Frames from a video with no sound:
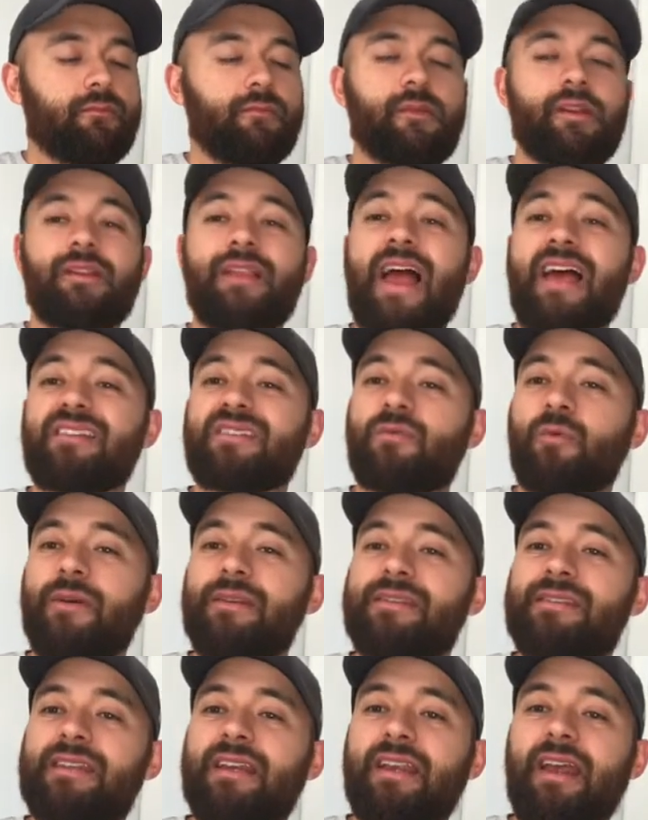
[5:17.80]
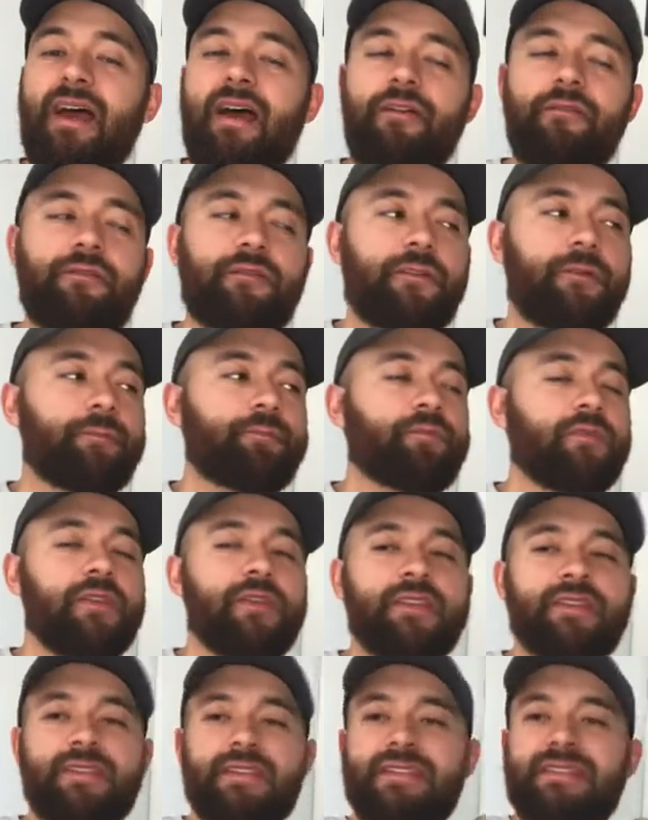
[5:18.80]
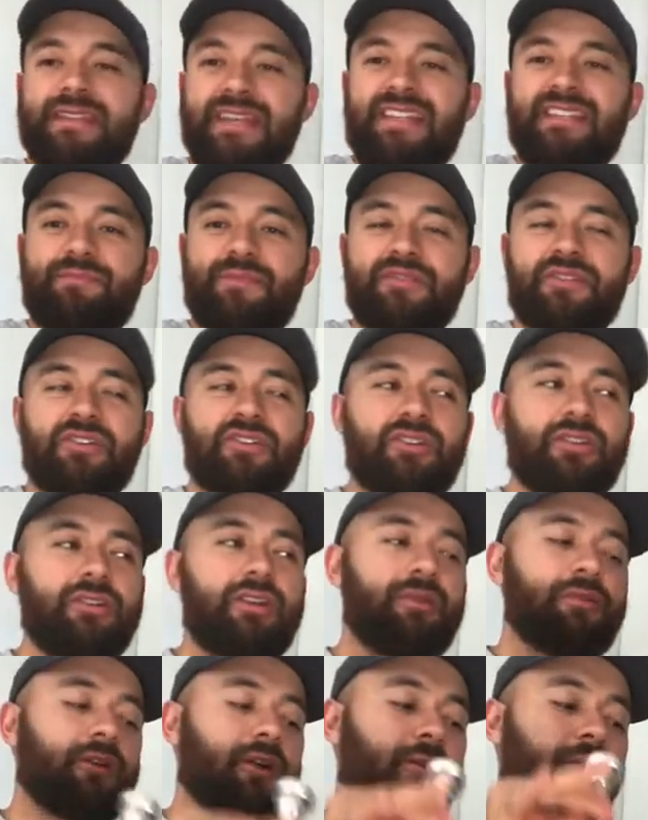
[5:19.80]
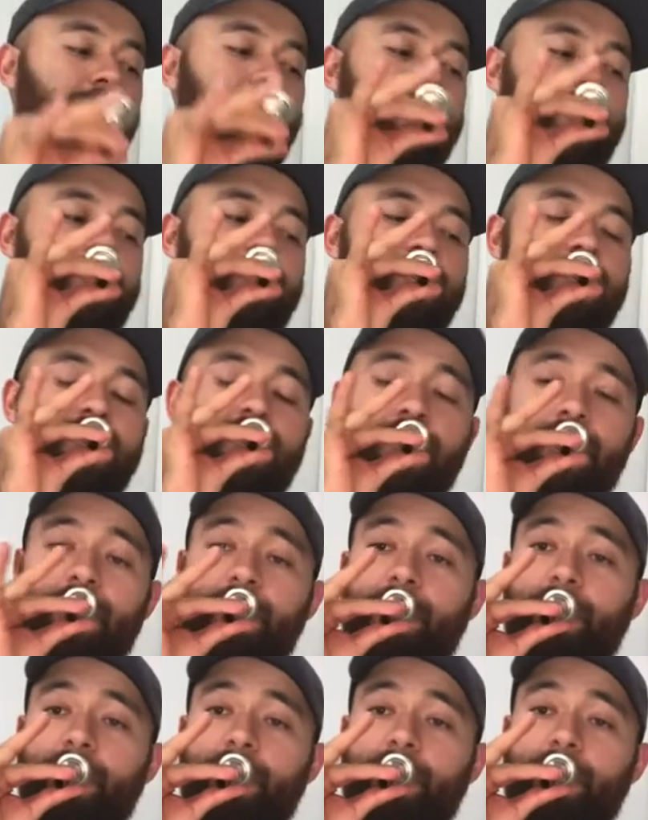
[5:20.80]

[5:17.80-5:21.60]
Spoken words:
Last one, C to F. This is sixth position. Here we go. 1, 2.